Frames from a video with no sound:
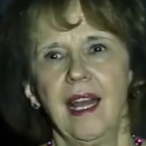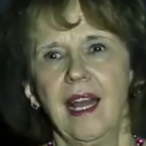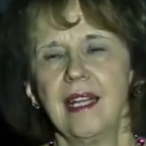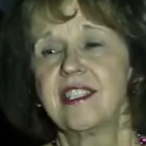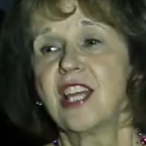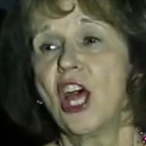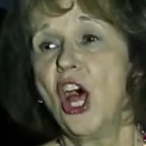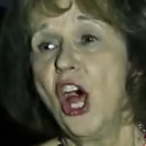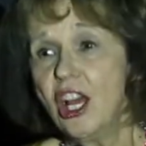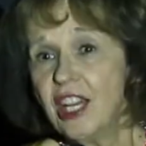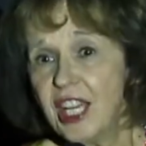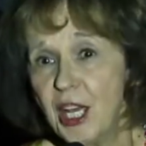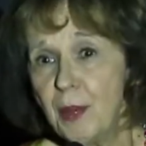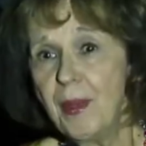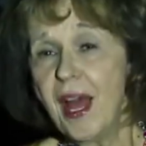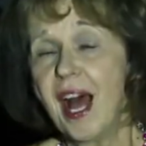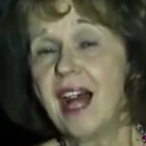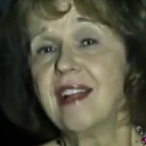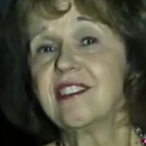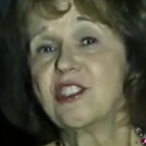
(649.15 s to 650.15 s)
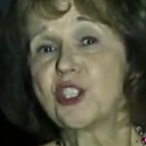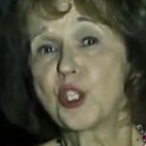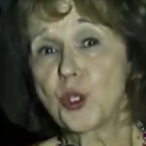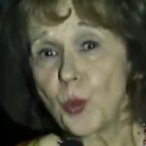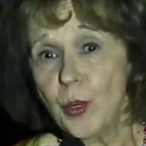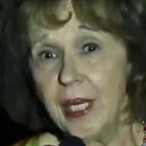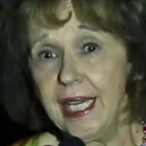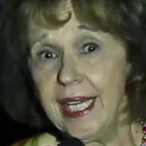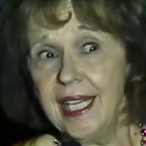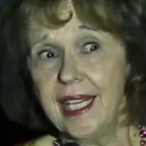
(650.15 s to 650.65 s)
talk about
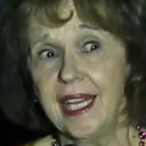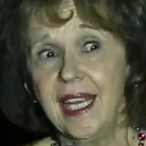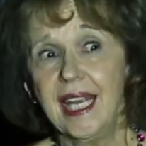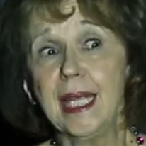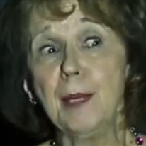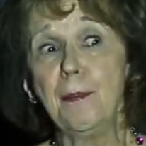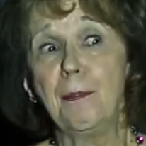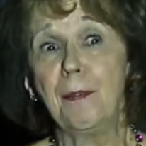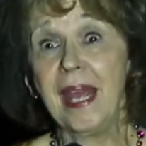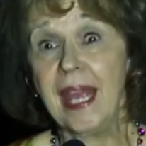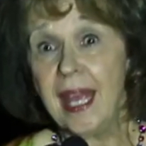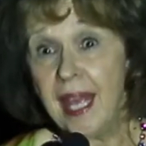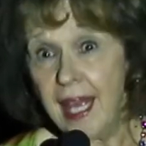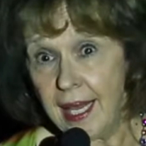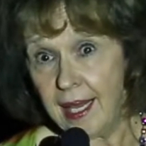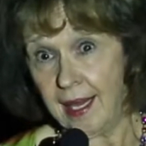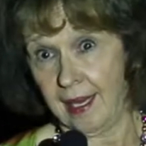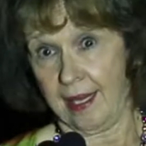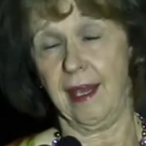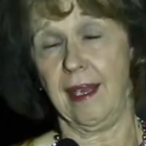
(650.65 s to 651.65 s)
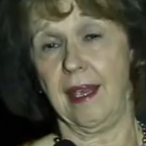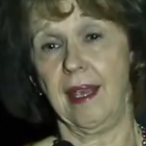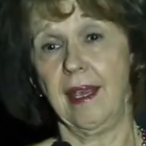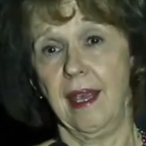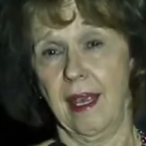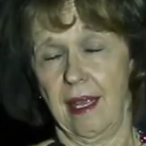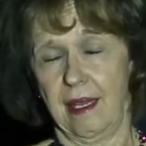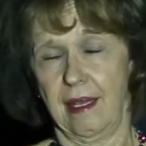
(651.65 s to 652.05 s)
drinking pee,